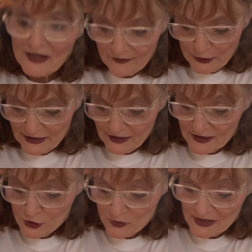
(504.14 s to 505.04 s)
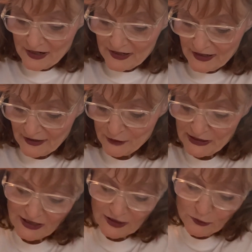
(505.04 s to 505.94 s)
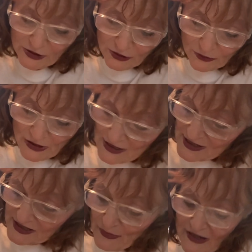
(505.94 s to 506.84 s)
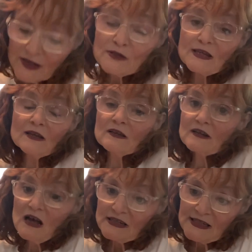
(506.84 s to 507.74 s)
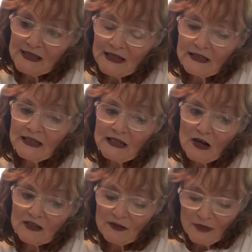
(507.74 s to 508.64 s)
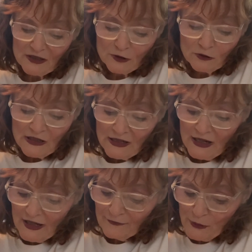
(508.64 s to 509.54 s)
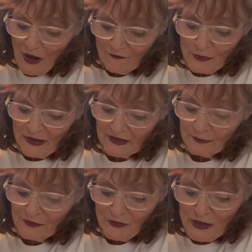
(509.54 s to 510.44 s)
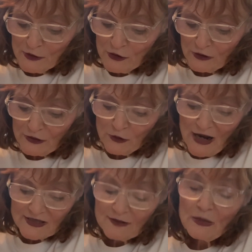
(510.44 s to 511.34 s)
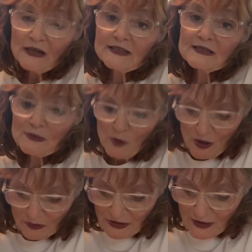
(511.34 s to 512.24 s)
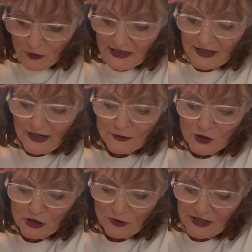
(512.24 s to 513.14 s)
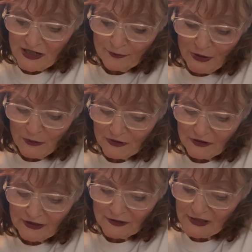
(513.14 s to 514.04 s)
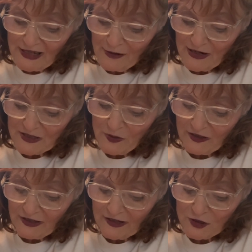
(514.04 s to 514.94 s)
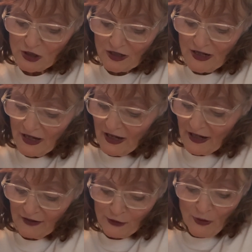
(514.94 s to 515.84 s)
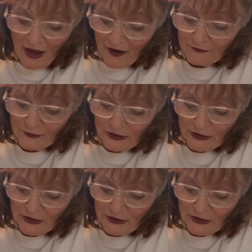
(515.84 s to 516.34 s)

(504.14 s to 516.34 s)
everything that you say and everything you do. Somebody who's condescending, non-committal. If you have abandonment fears, you'll attract somebody that's probably going to ghost you or dump you with little to no expectation. If you have,